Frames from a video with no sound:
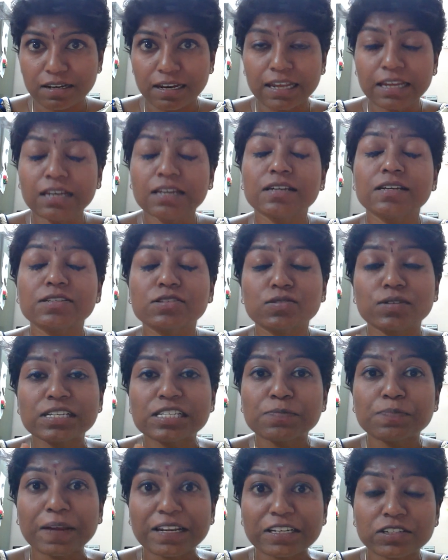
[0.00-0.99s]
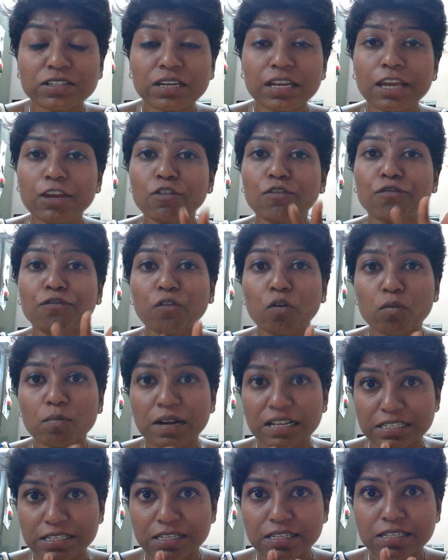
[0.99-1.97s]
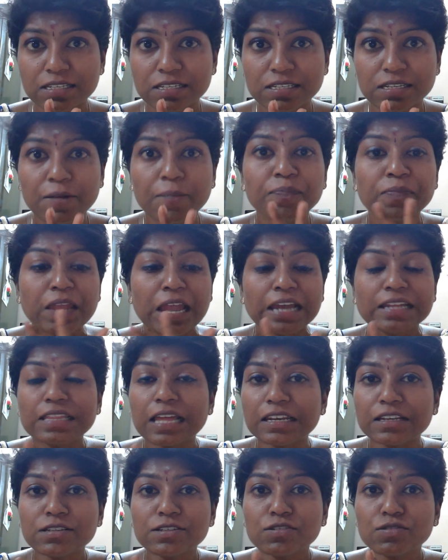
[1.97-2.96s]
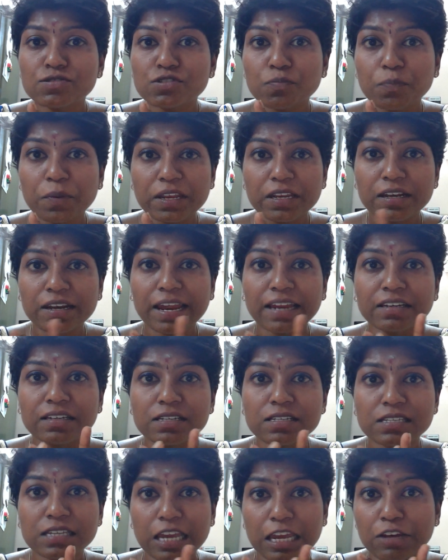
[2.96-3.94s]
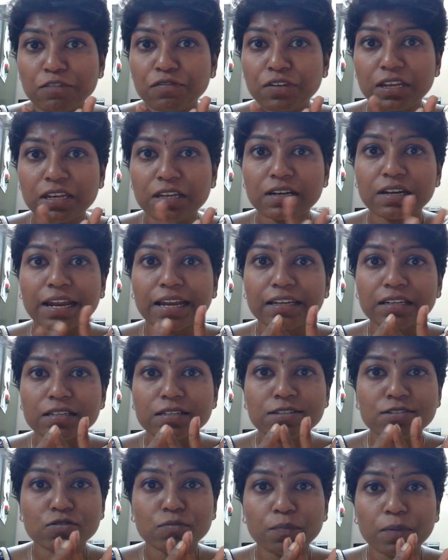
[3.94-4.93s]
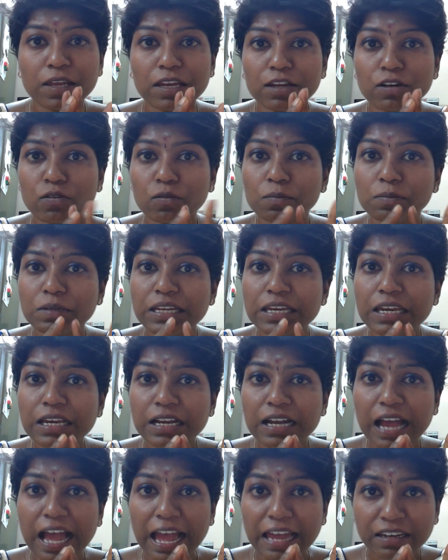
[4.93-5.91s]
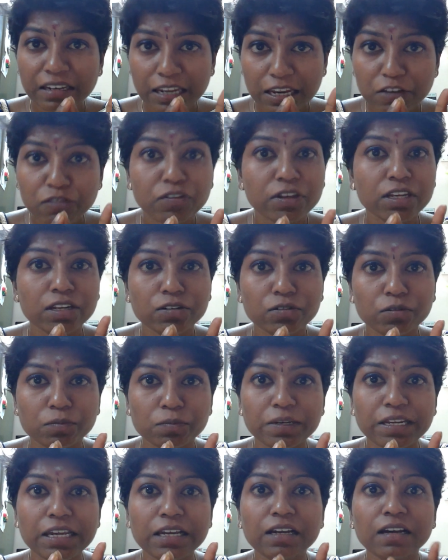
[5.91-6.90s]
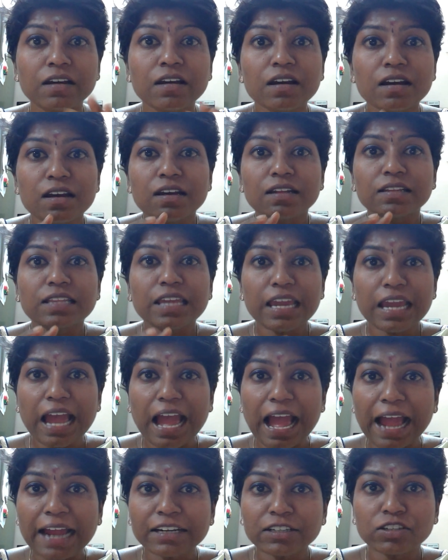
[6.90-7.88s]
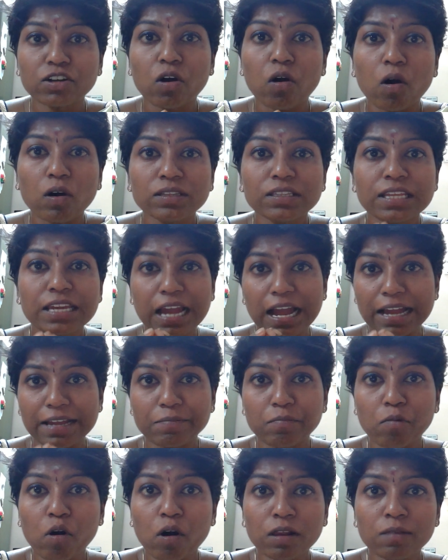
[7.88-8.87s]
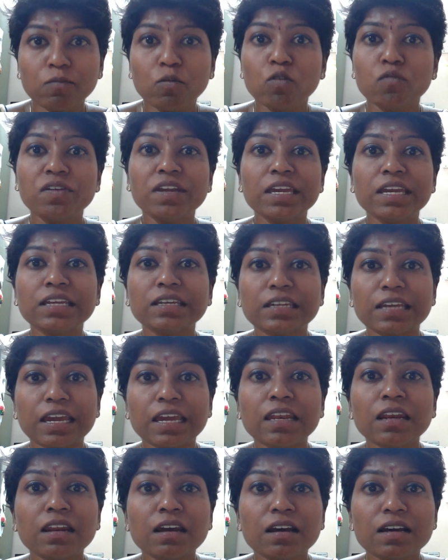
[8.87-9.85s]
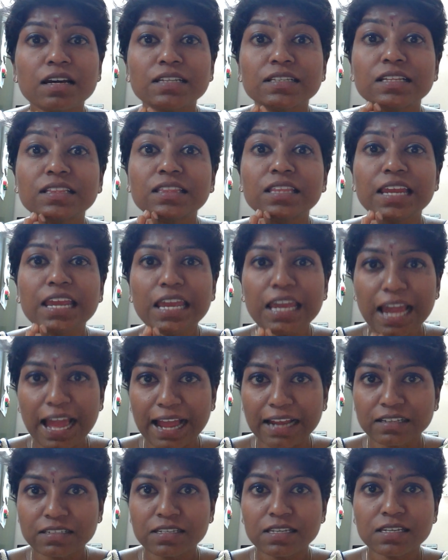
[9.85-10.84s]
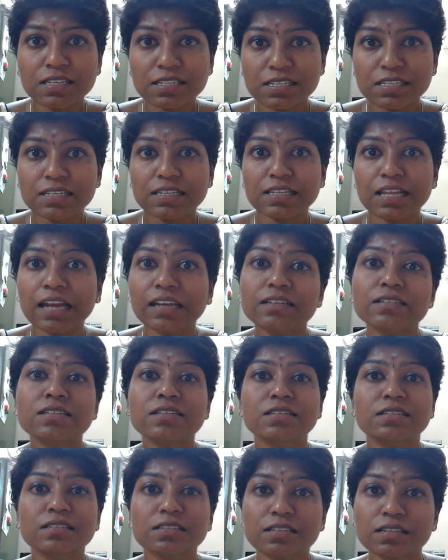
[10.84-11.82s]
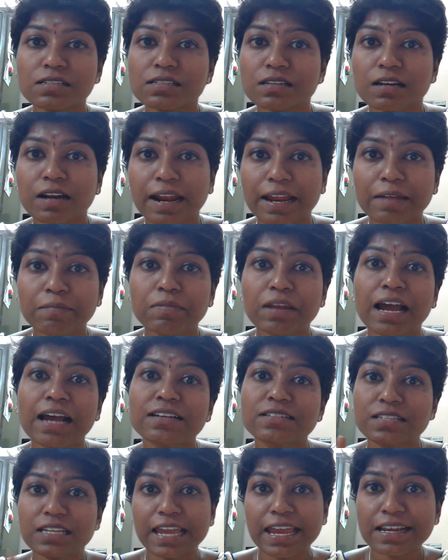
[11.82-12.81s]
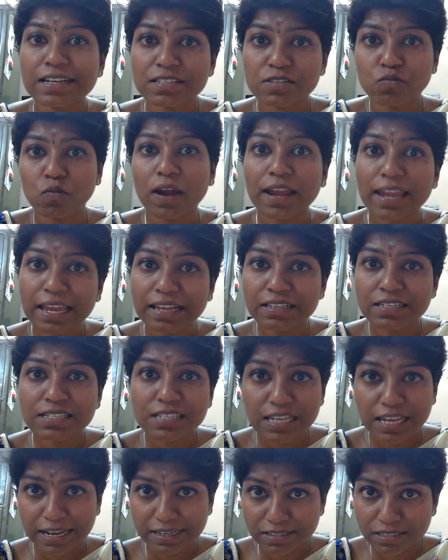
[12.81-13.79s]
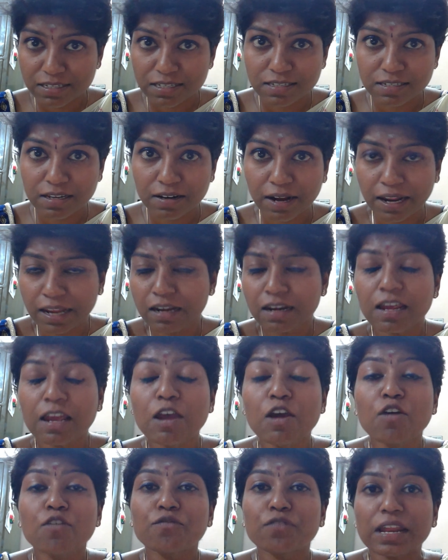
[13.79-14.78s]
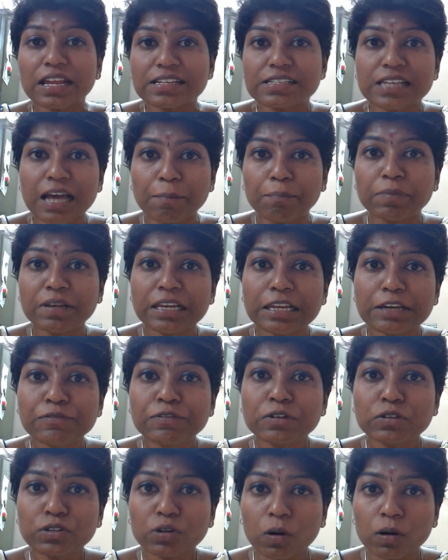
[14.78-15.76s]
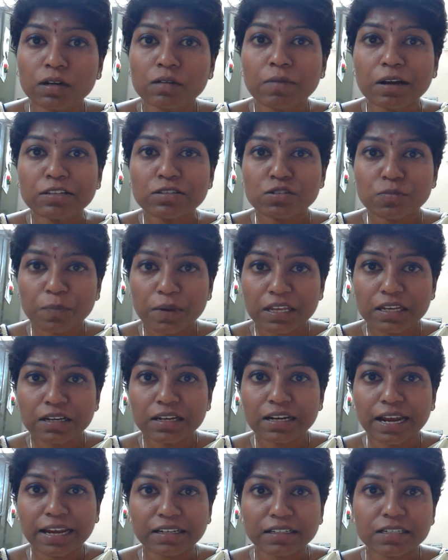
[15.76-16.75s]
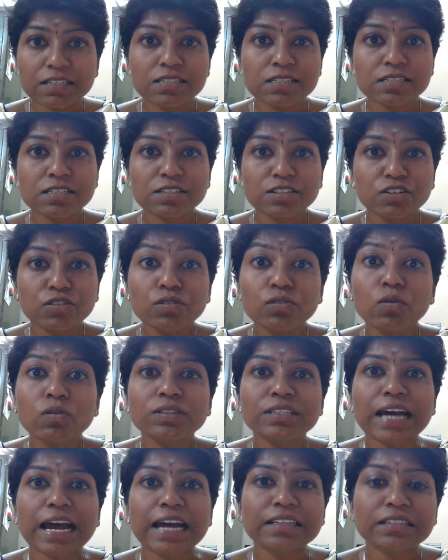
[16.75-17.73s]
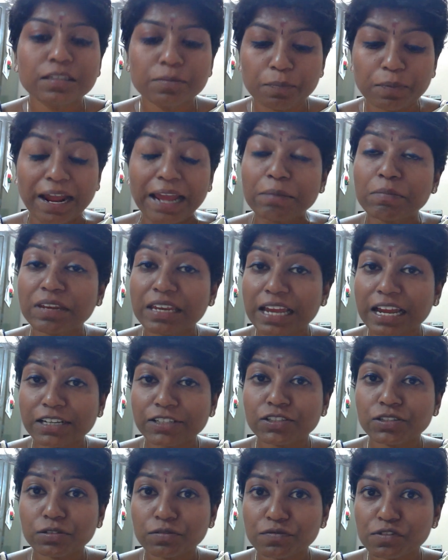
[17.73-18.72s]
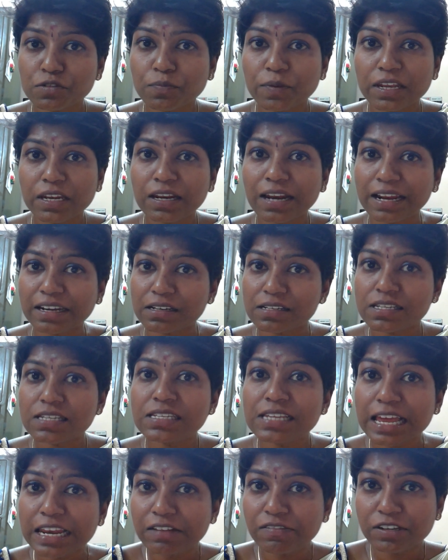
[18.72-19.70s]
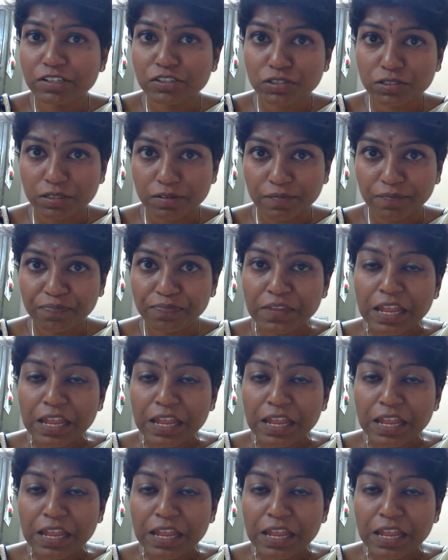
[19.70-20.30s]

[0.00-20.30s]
Right. So especially your four muscles, that is your superior rectus, inferior rectus, superior oblique and inferior oblique. They act on the eyeball, moving it in the three axes that is described as the X, Y and Z axis. Right. For example, if you talk about superior rectus, you know that the primary action of superior rectus is elevation.